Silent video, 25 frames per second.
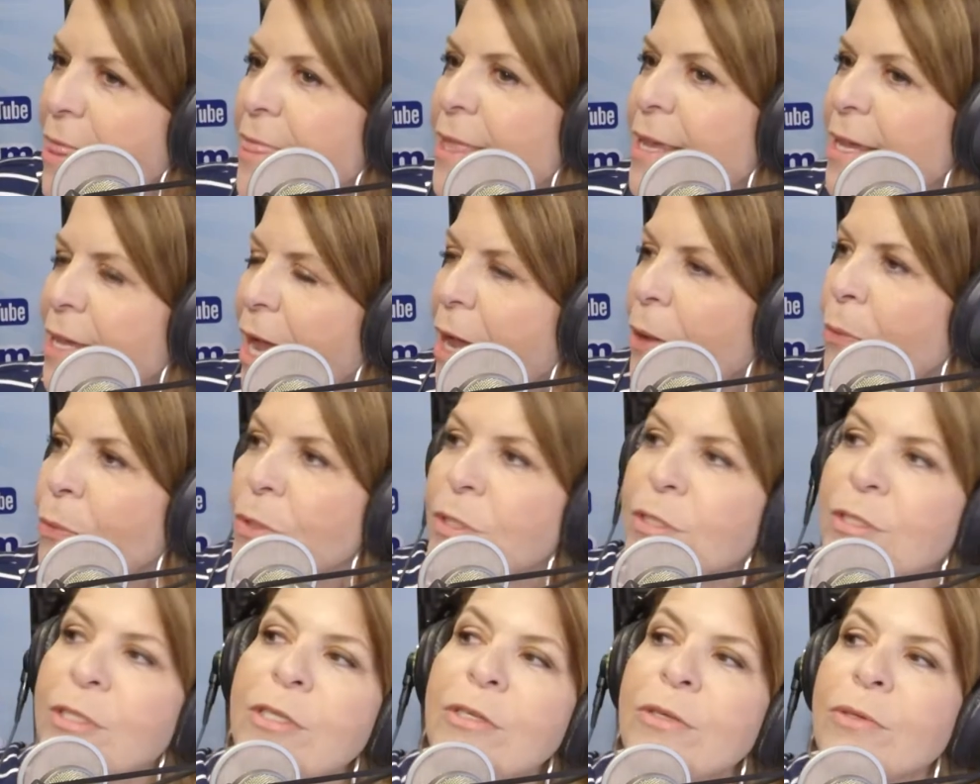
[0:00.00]
I think I
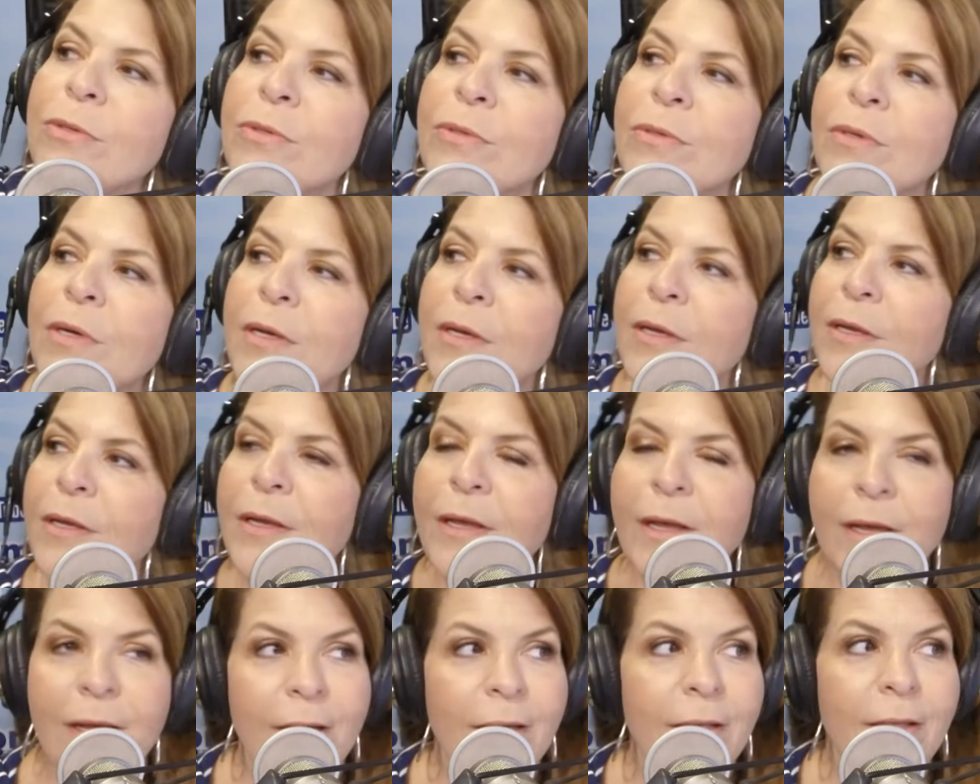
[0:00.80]
would do
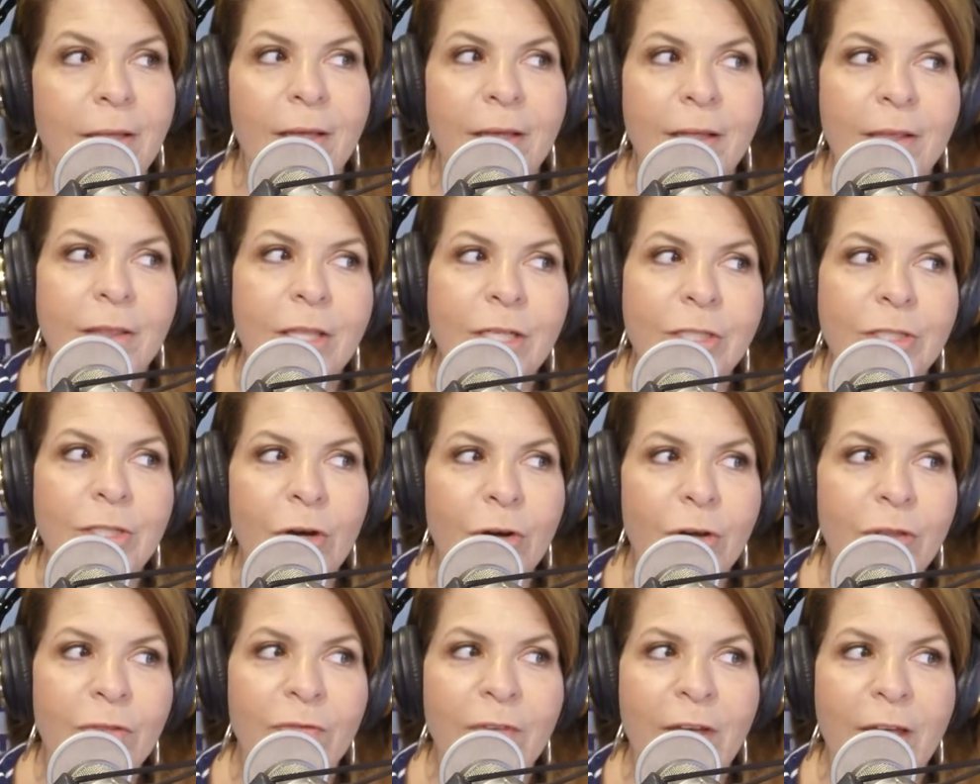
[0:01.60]
really the
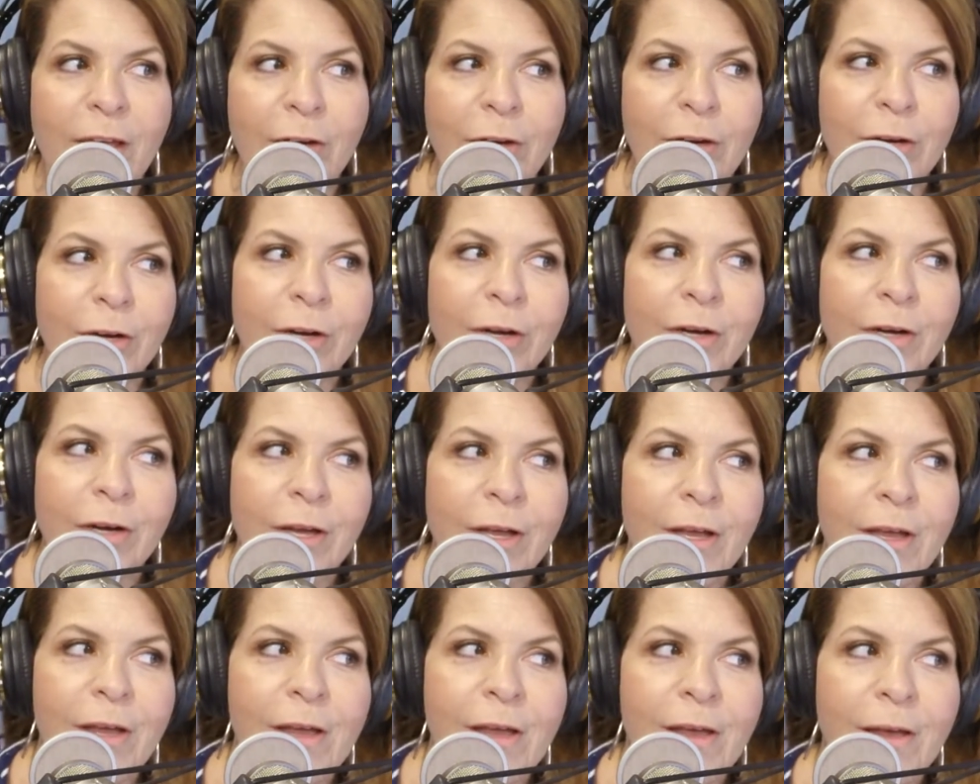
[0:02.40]
Darth Vader
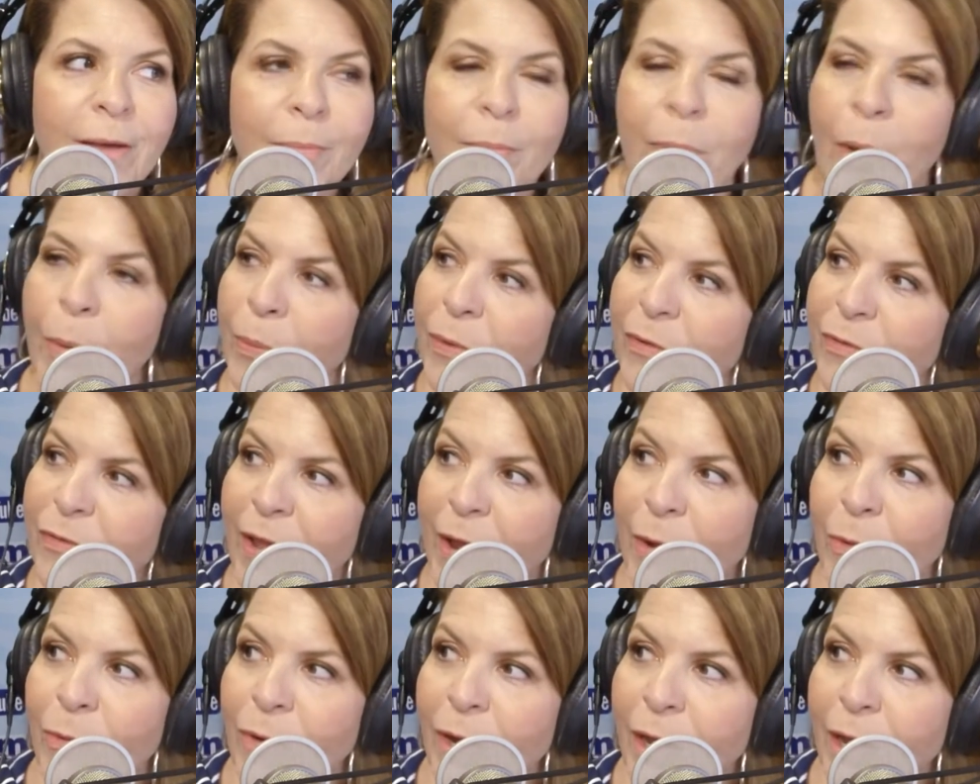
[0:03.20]
Boba
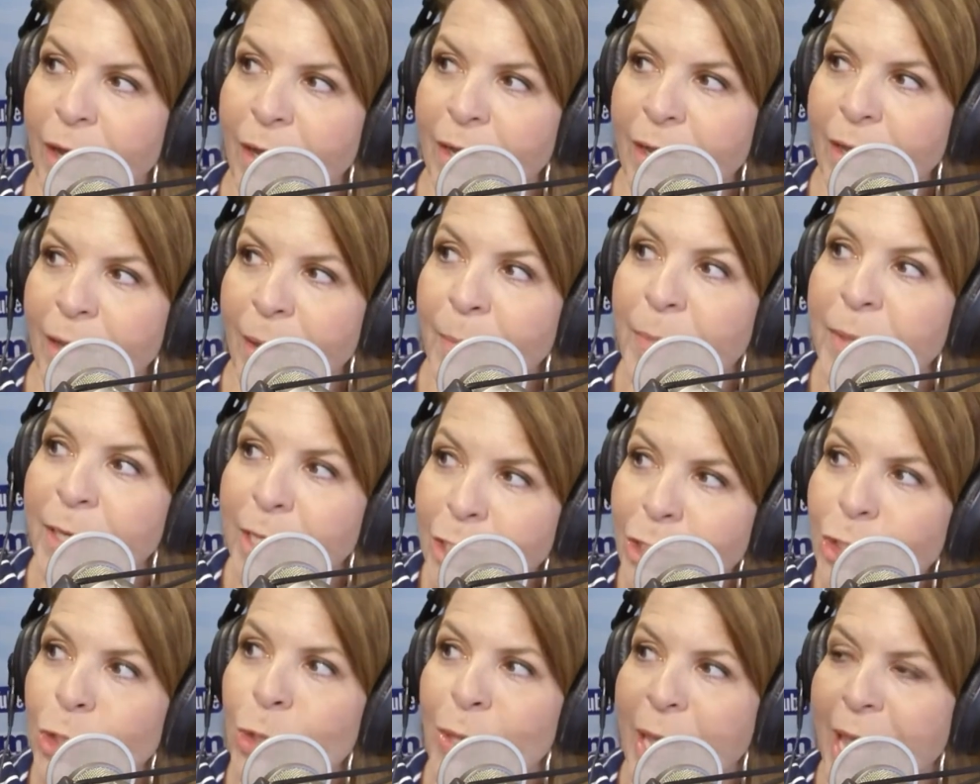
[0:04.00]
Fett rug
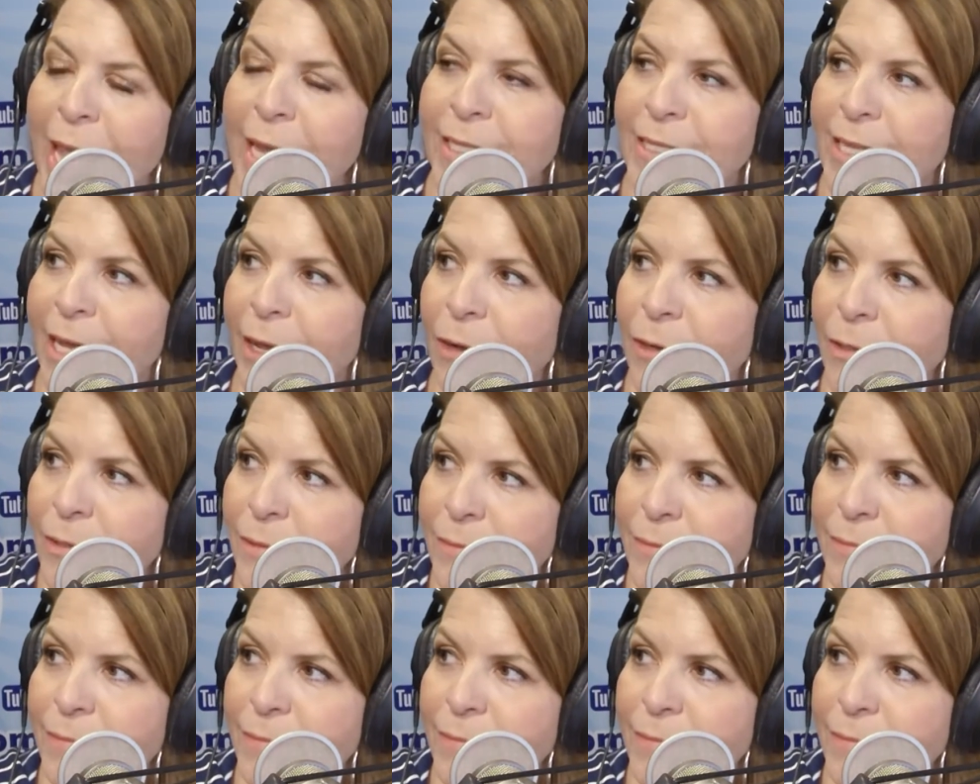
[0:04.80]
because what, you can't tell.